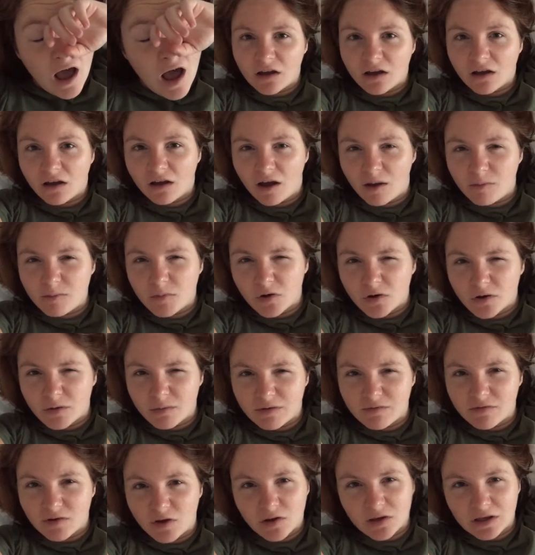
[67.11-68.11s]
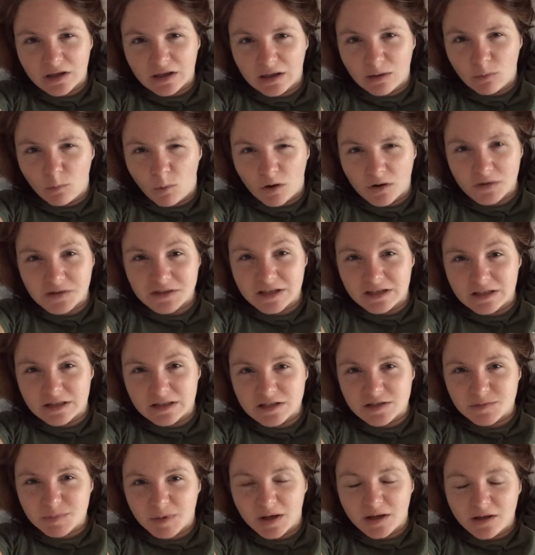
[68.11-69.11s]
Uh, I'm not going to be vlogging whilst in
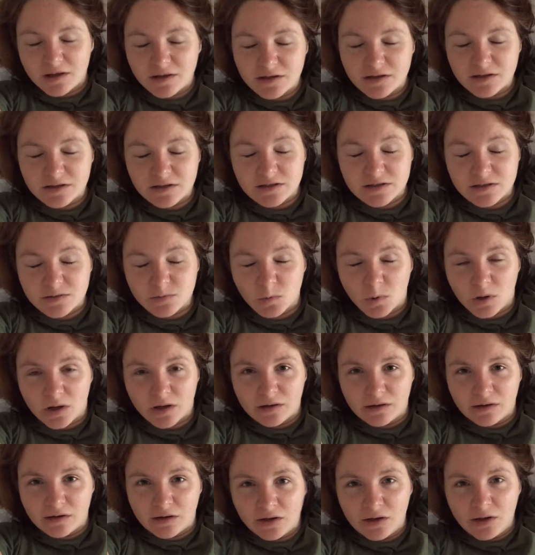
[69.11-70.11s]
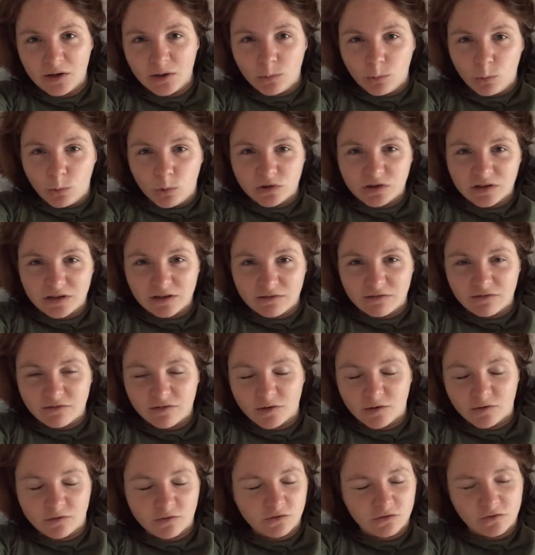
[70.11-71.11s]
the spa, because one, water and
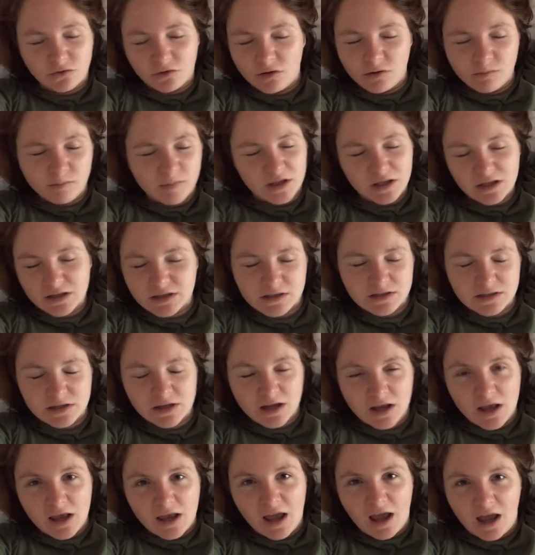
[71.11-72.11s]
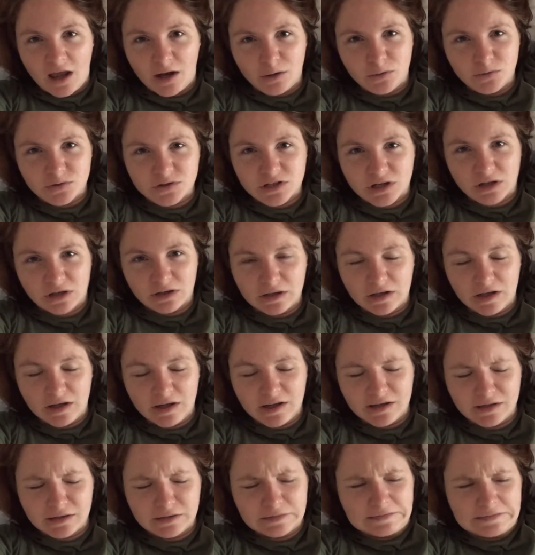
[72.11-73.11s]
phone's not mixed, and also
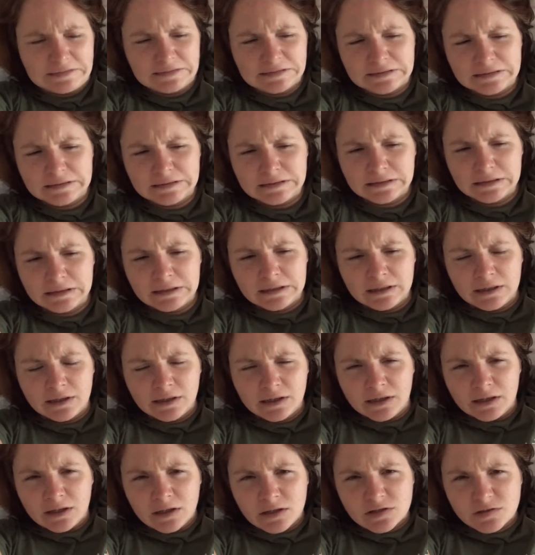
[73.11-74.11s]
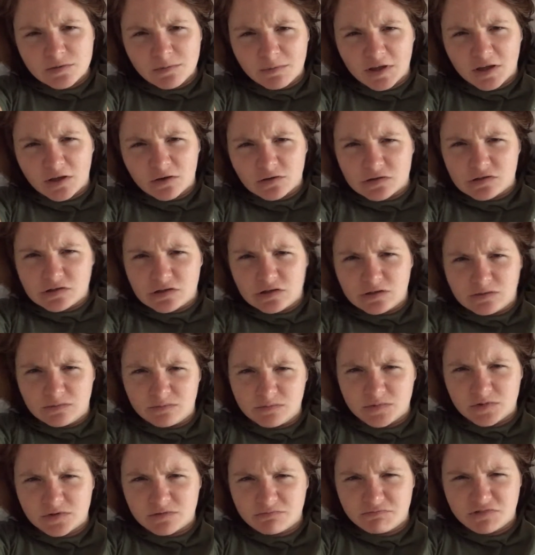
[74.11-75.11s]
like something
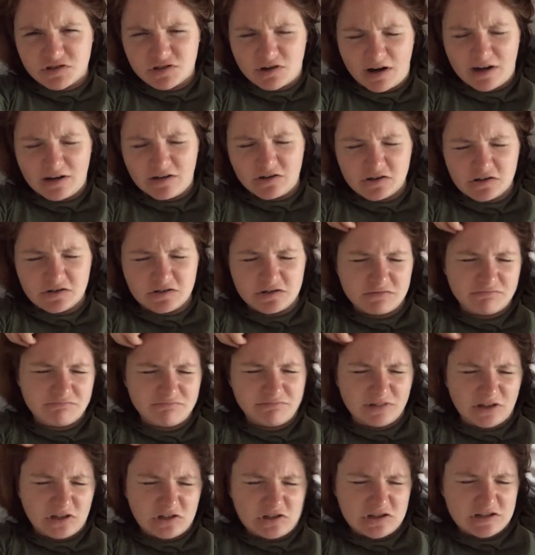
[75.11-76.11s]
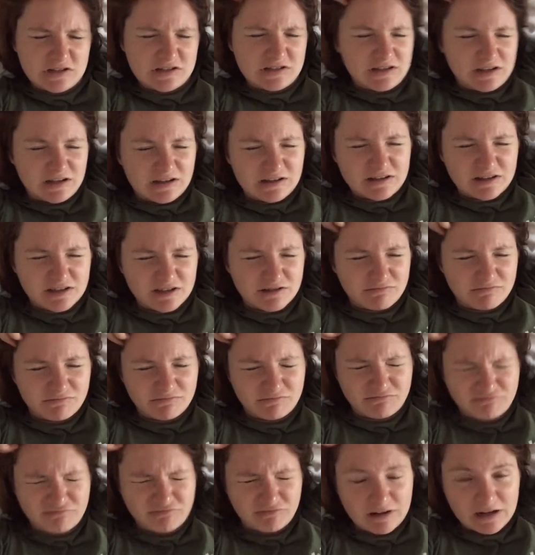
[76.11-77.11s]
costumes, strangers, logistics,
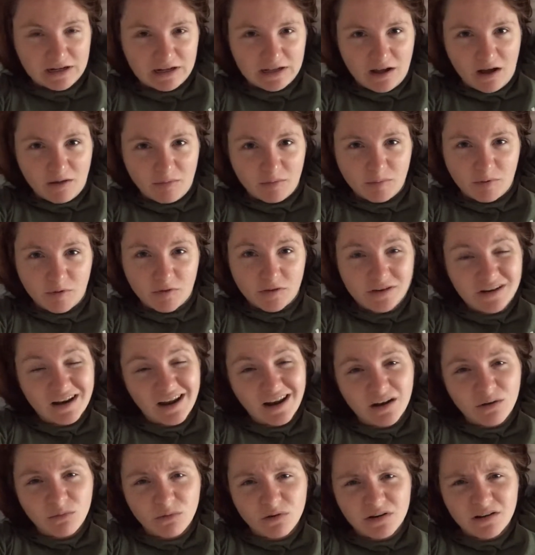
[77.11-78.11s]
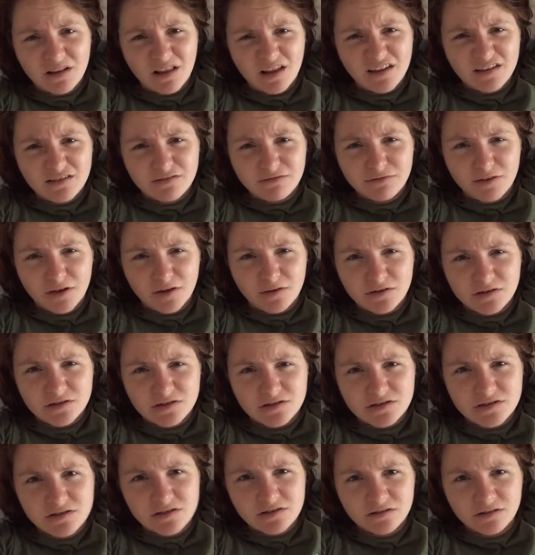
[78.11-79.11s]
really can't be bothered, and I want to like
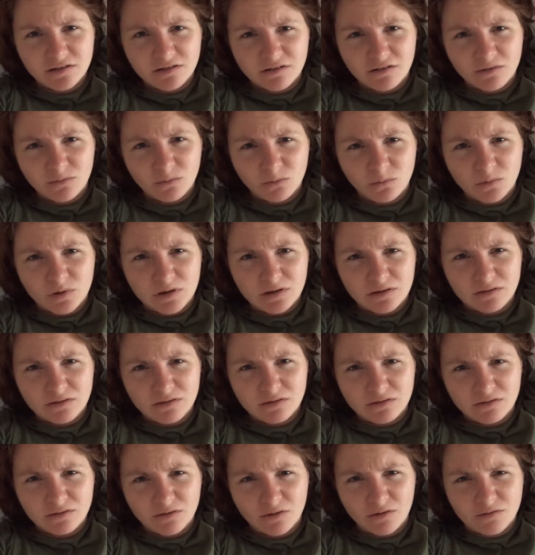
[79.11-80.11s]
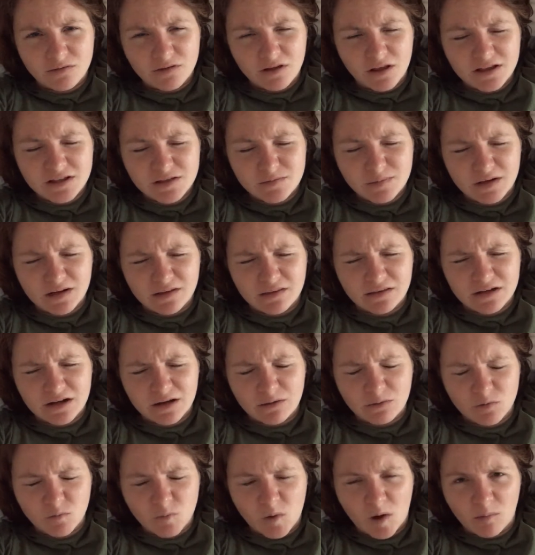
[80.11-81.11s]
focus with on like spending the
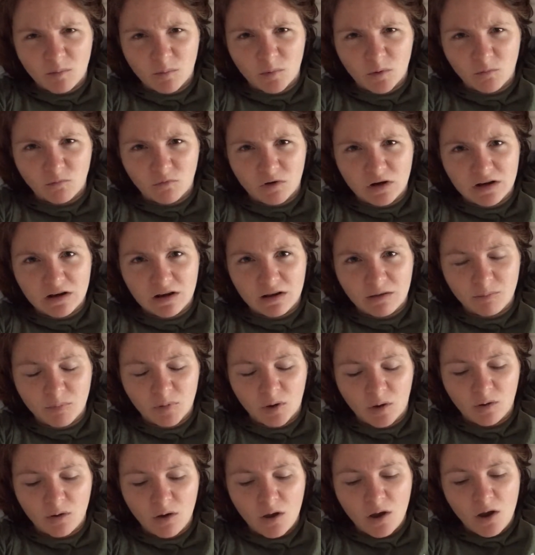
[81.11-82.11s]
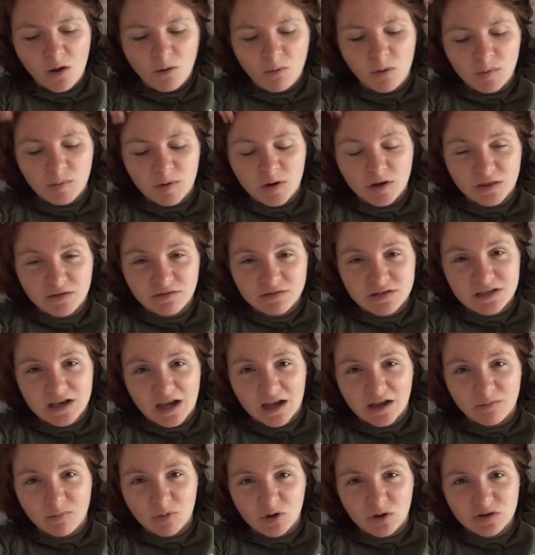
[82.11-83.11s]
day with mum and reading, but we both have a
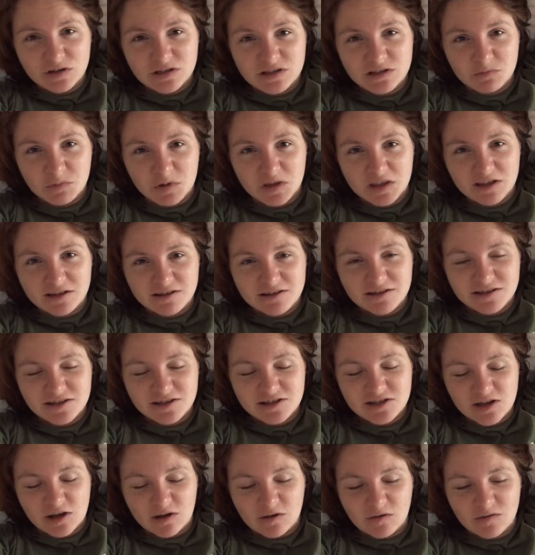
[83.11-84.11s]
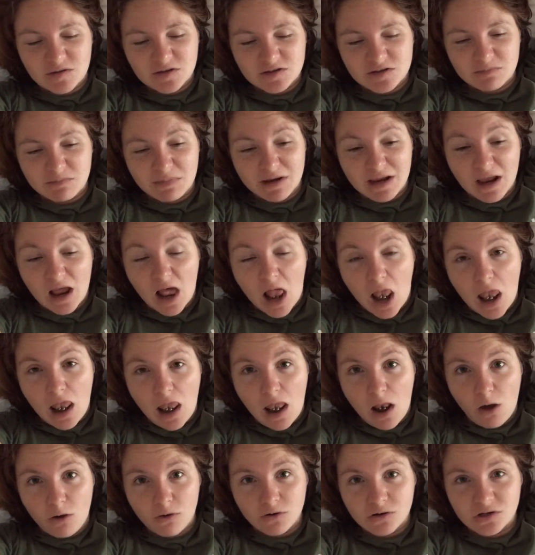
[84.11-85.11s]
stack of books with us, so there's gonna be a
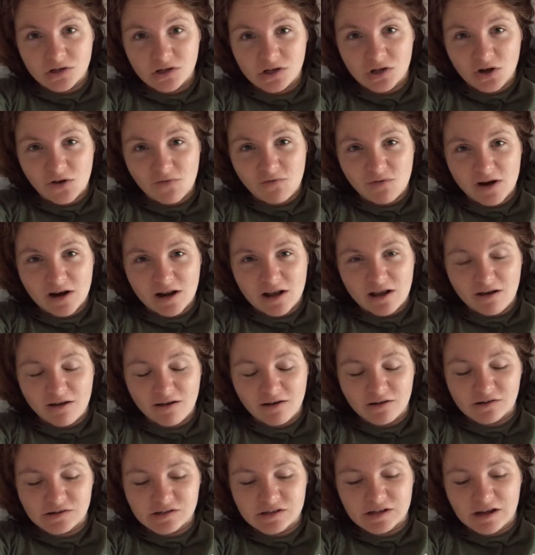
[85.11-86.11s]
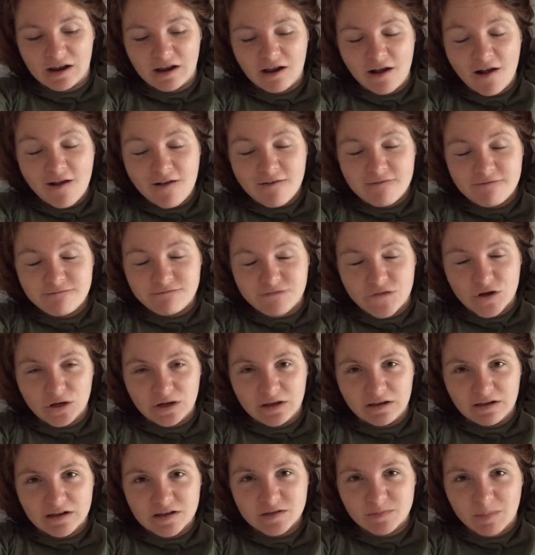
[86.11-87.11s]
lot of reading going on today.
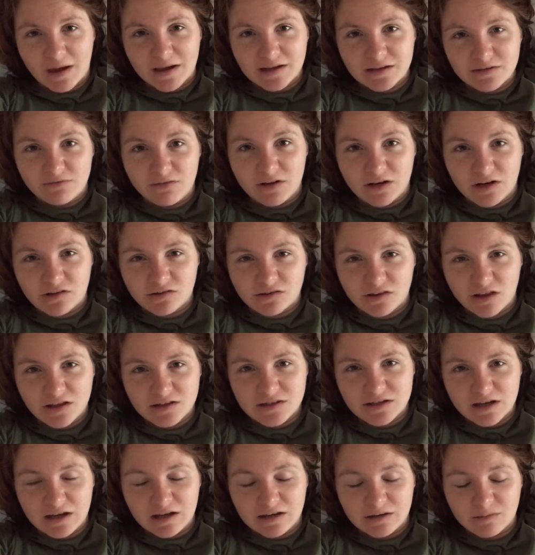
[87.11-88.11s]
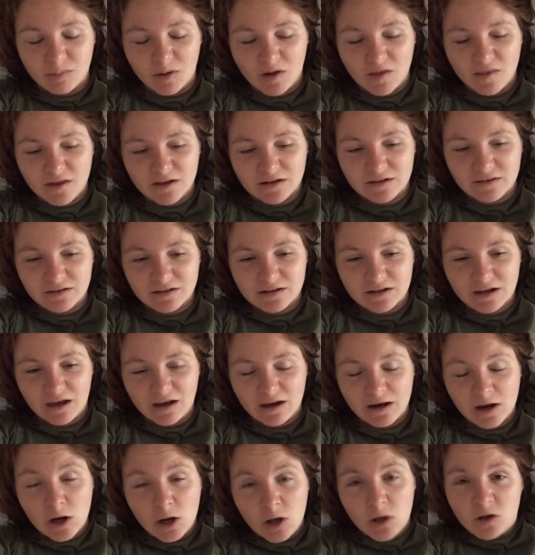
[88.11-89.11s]
Fully expect to finish thirteen by the end of the
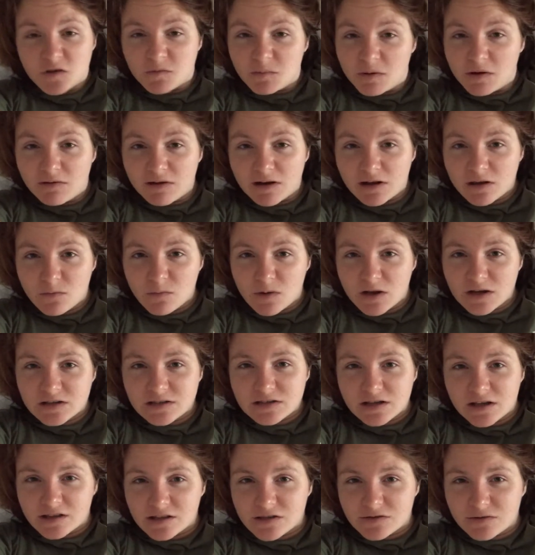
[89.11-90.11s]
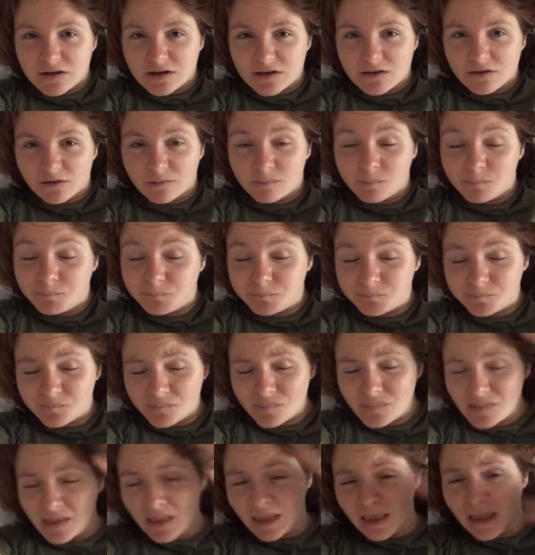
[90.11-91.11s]
day. Should be a really good way to start this readathon,
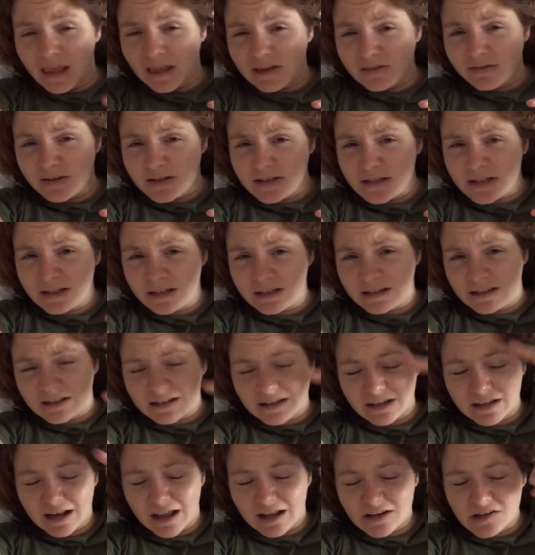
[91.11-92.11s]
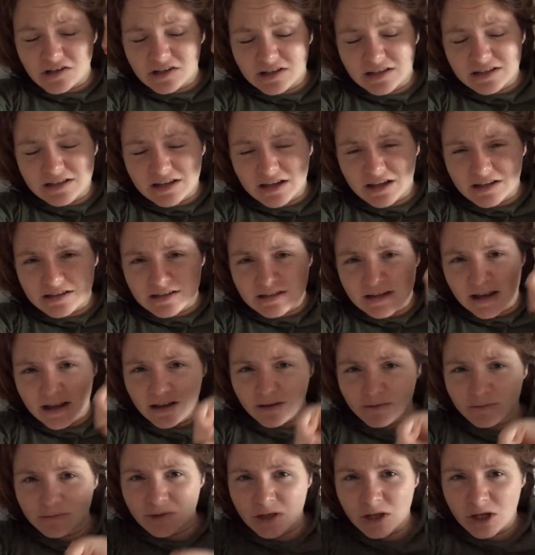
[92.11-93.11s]
if indeed it actually starts
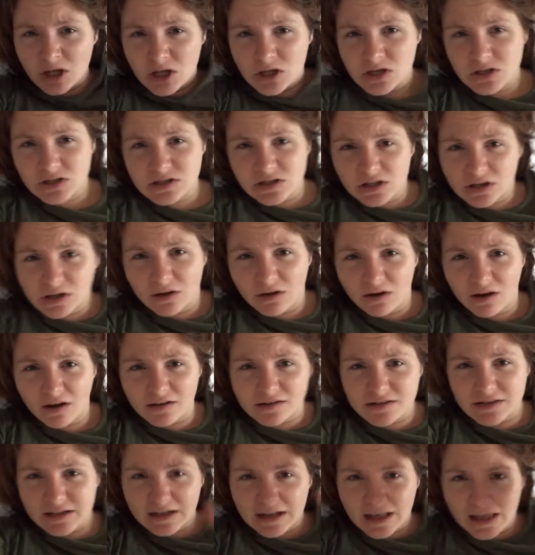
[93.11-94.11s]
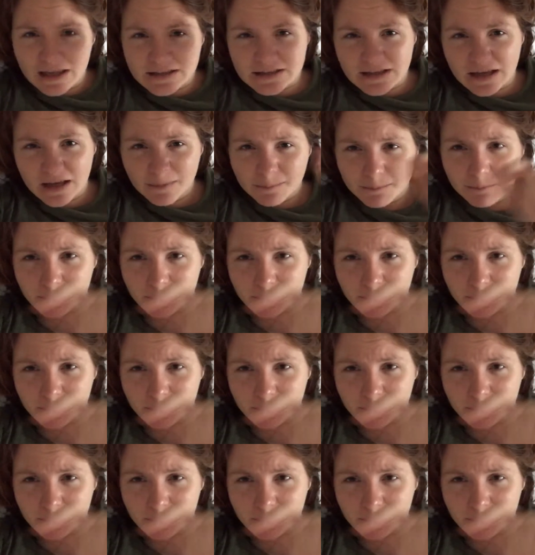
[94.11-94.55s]
now. So I'll see you later.